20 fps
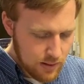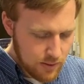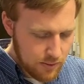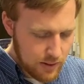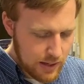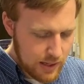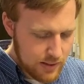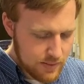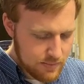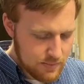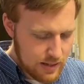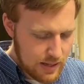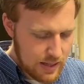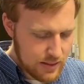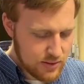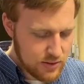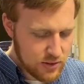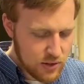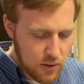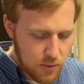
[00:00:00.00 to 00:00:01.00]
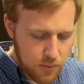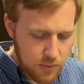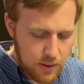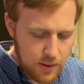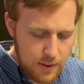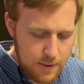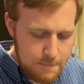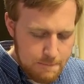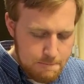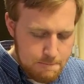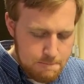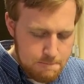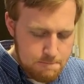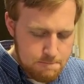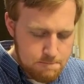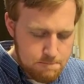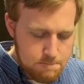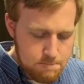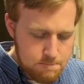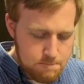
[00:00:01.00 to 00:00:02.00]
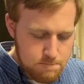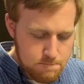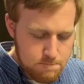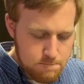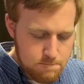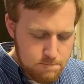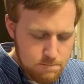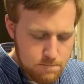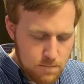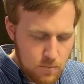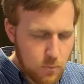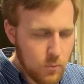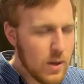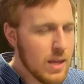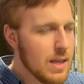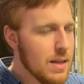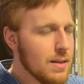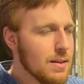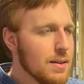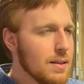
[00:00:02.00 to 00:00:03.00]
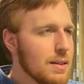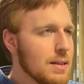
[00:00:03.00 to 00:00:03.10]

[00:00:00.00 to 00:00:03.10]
Right? And so we